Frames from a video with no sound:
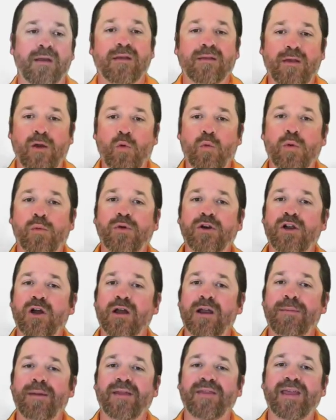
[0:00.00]
So when we're
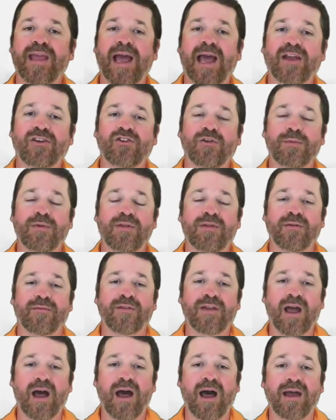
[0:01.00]
talking about the attributes
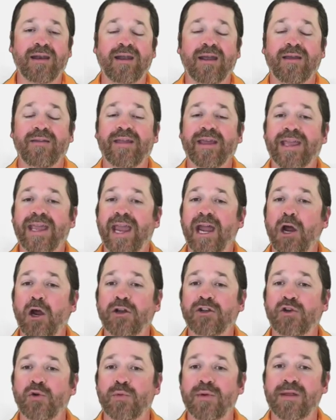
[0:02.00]
of God, the
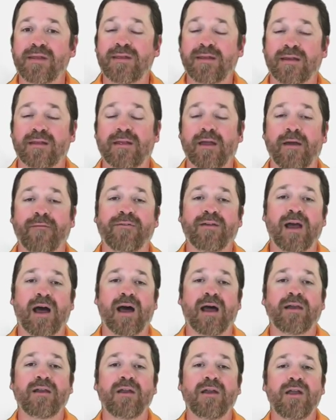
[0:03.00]
characteristics of
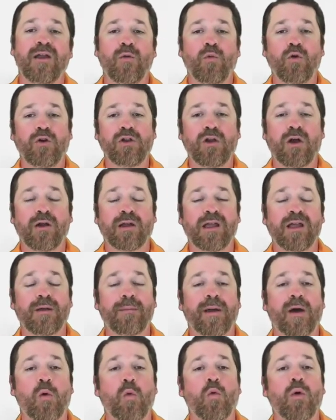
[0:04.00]
God, we're talking
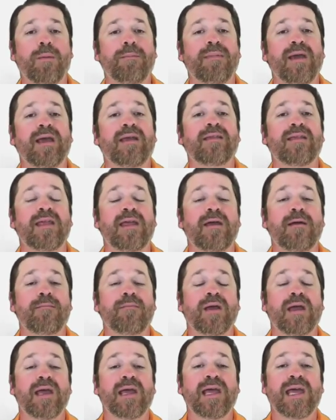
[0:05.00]
about what makes
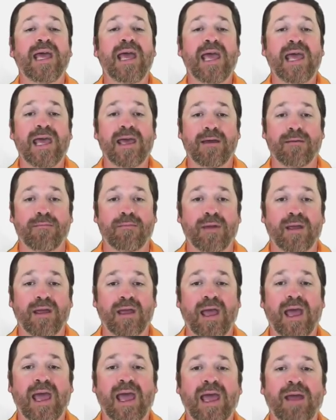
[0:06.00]
him him
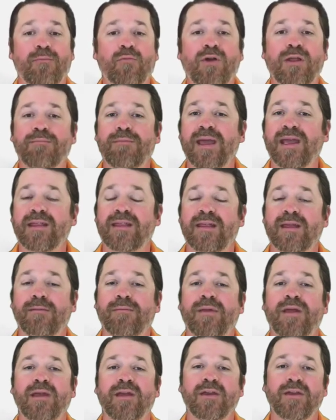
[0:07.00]
and what makes
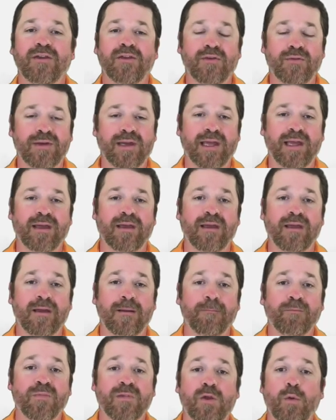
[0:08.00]
him unique.
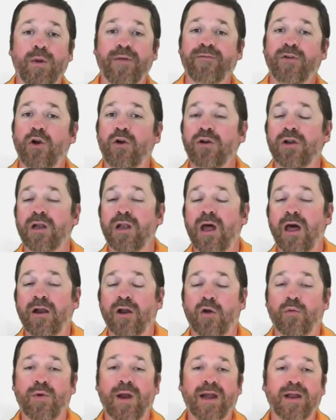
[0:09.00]
So we've learned a lot
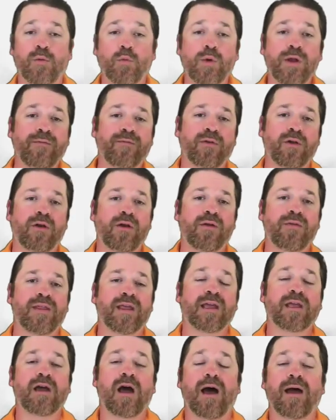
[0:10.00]
already. We've learned
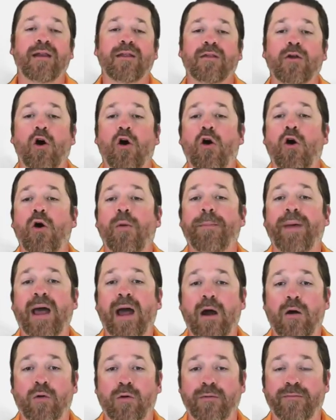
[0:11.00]
that God is all
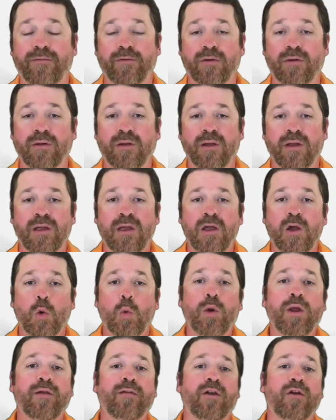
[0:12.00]
powerful.
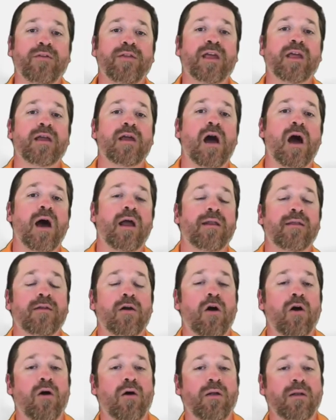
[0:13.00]
We learned that God is
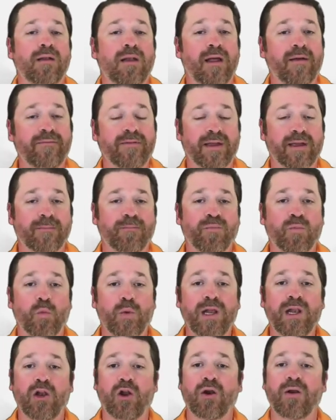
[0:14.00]
all loving.
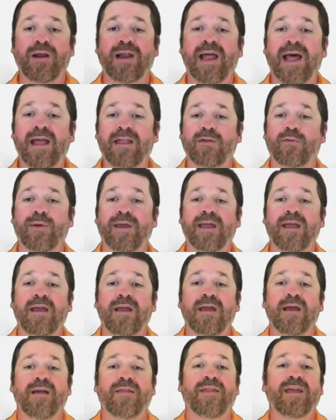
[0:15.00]
We learned last week
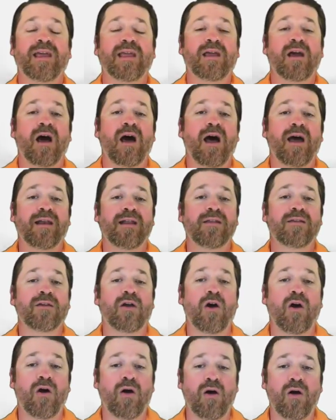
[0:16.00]
that God is
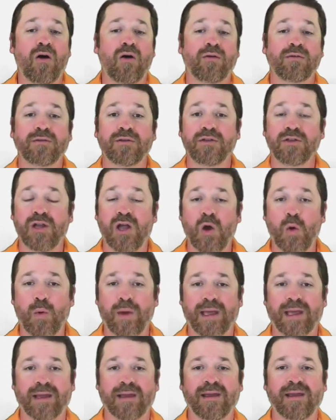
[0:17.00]
all
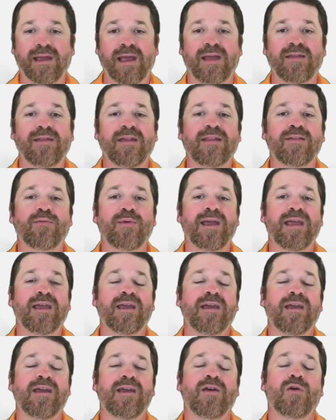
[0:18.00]
knowing. And this
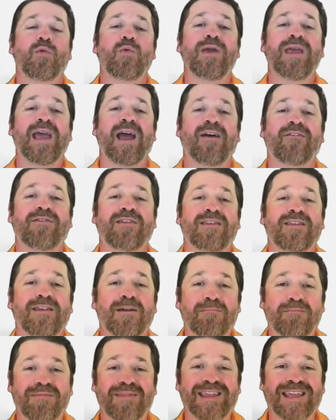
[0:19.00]
week, we have
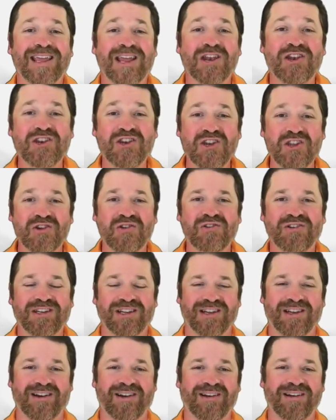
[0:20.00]
something new
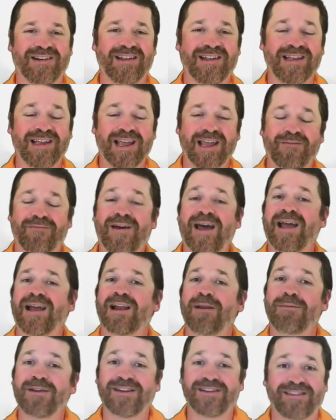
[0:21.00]
to learn. In
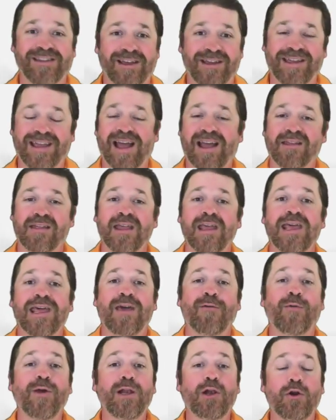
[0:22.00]
fact, let me just tell you guys,
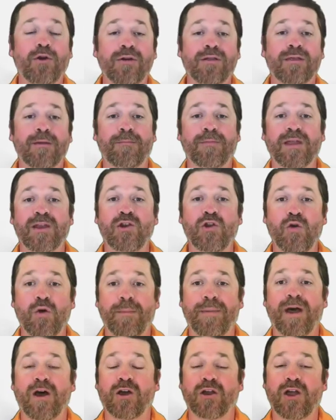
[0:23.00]
if we learned something new
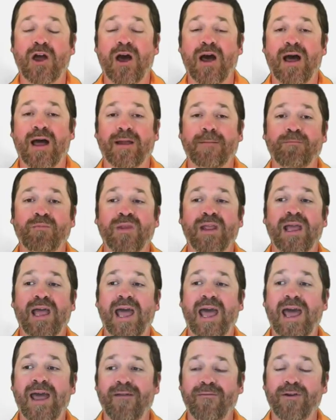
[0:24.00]
about God
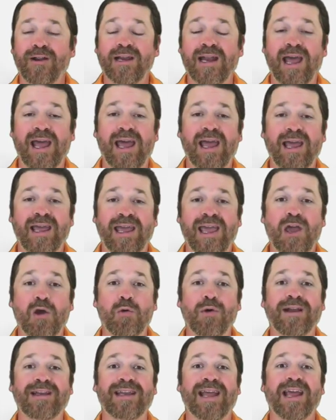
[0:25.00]
every day, it
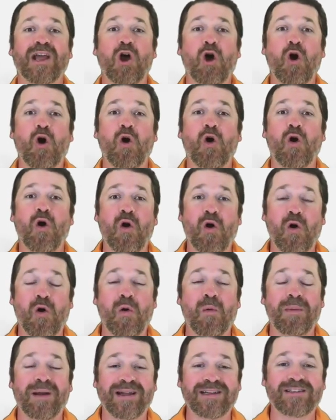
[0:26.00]
would take a
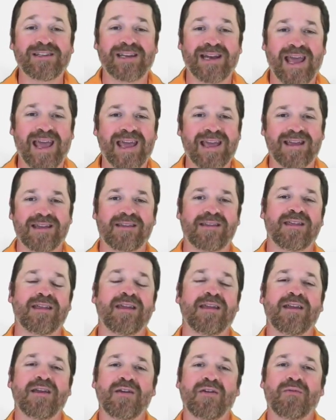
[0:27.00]
whole bunch of days,
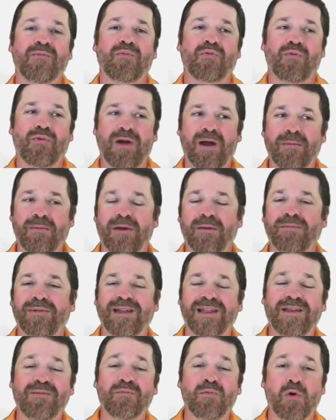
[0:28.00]

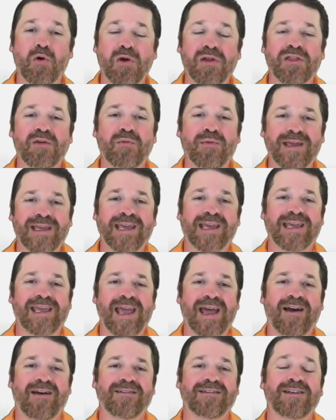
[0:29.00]
probably more than we could
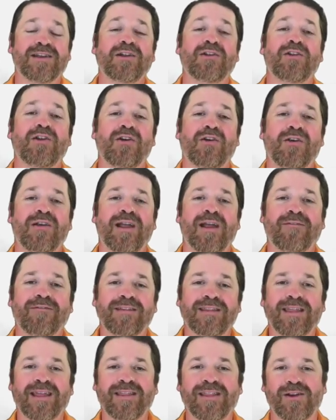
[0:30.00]
count to learn
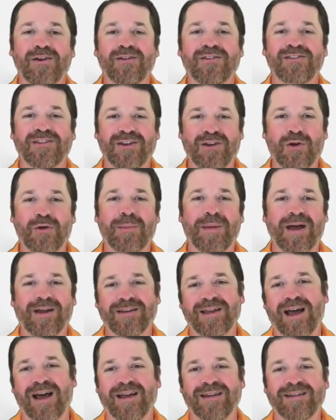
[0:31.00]
everything there is to know
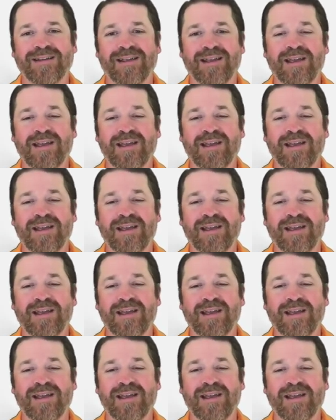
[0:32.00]
about God.